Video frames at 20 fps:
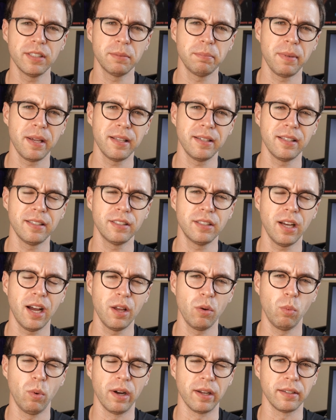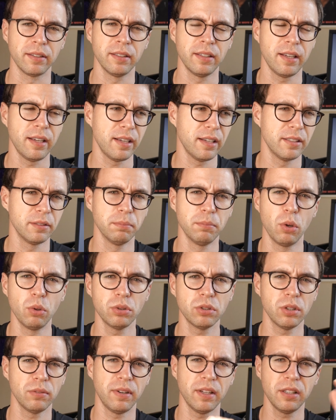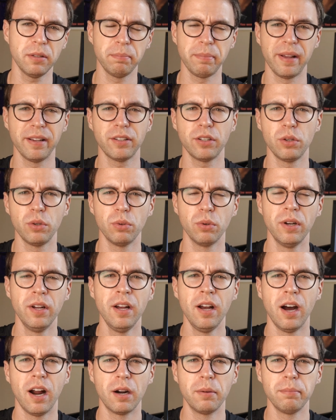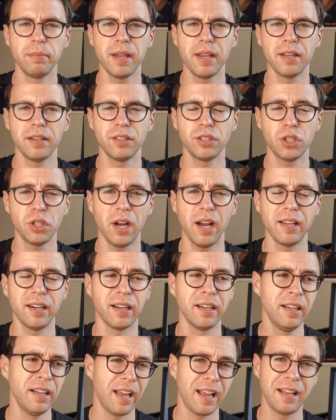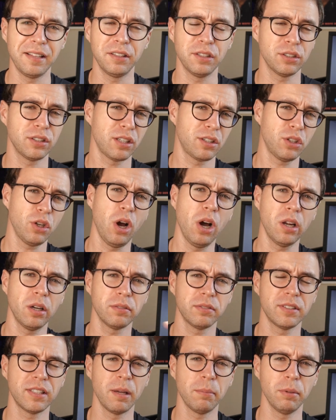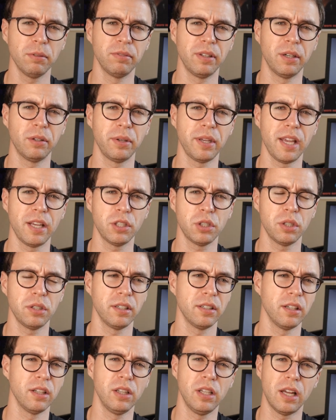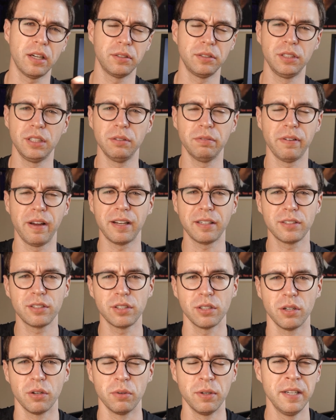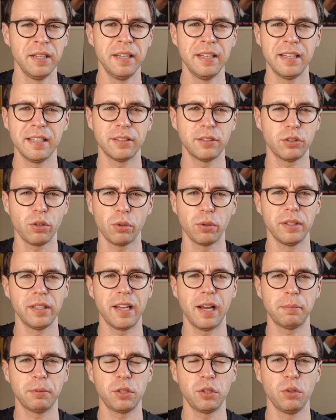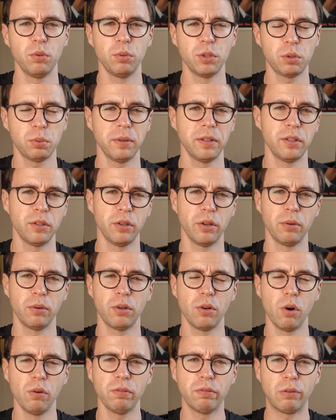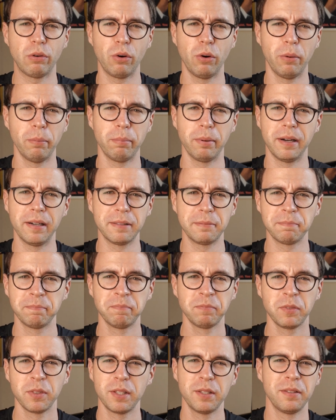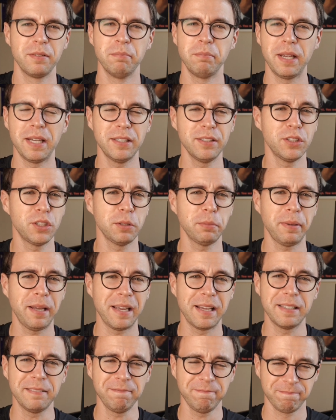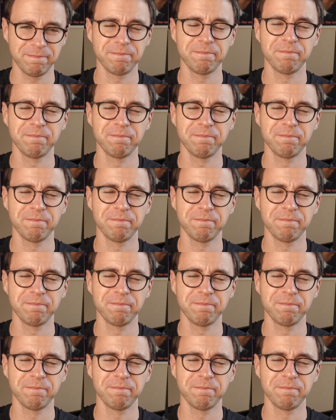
is made in Taiwan, and most of other BenQ are made in China. And there's a ton of sample variation and a lot of defects, so totally up to you which one you're gonna go for, but made in Japan,